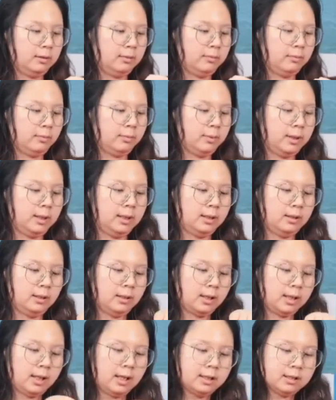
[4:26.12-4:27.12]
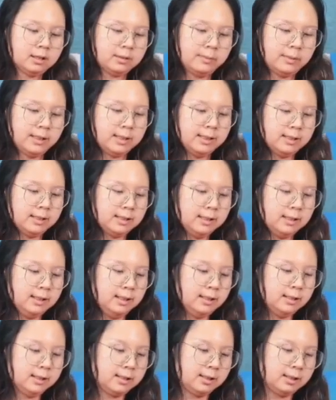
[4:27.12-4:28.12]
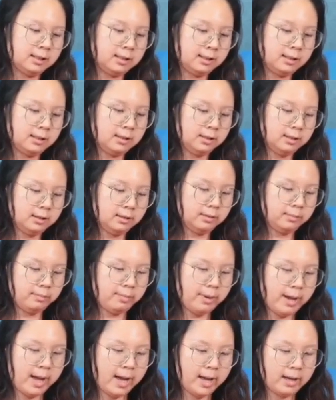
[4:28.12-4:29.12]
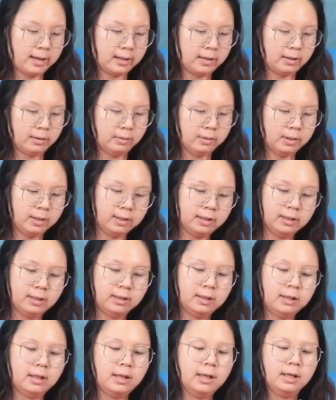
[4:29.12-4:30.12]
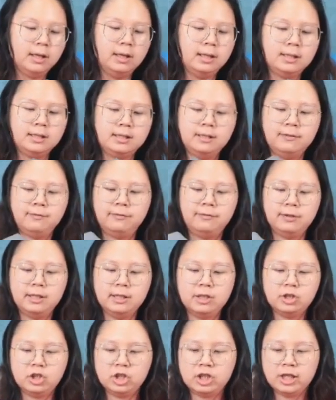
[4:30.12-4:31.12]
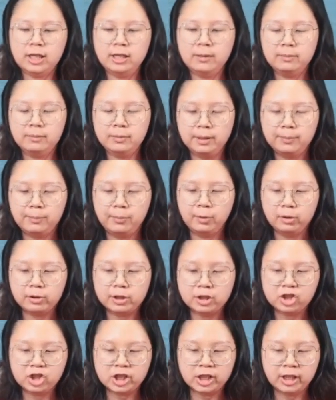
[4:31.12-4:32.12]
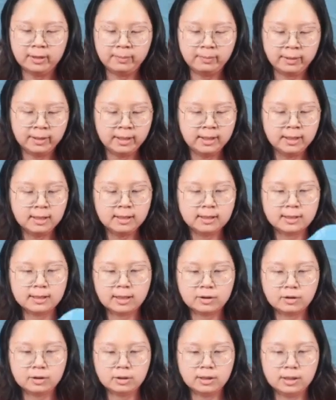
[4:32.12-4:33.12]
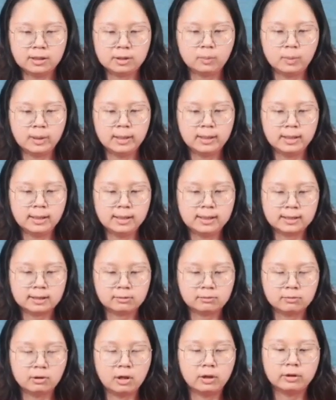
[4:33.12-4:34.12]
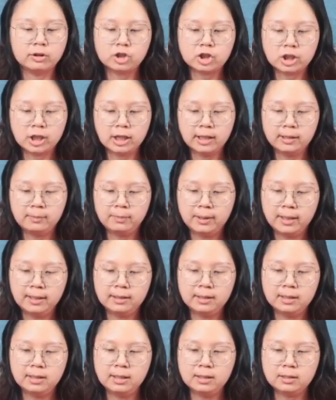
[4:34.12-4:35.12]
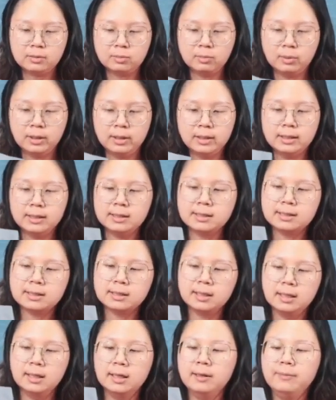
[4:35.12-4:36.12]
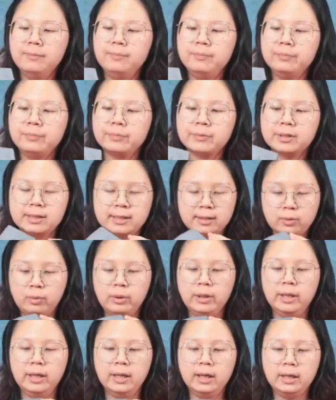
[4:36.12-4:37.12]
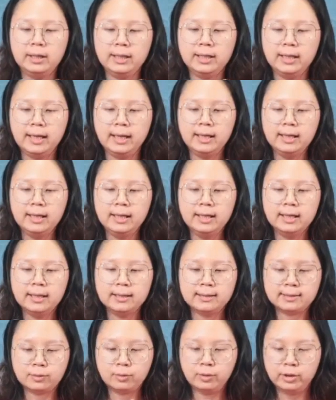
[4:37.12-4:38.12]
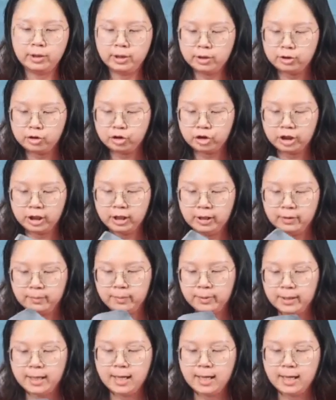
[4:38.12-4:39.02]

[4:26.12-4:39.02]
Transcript: We customize this bag in a different shape, the bottom shape. So this one is a round shape and this one is um, square, yeah, a square shape.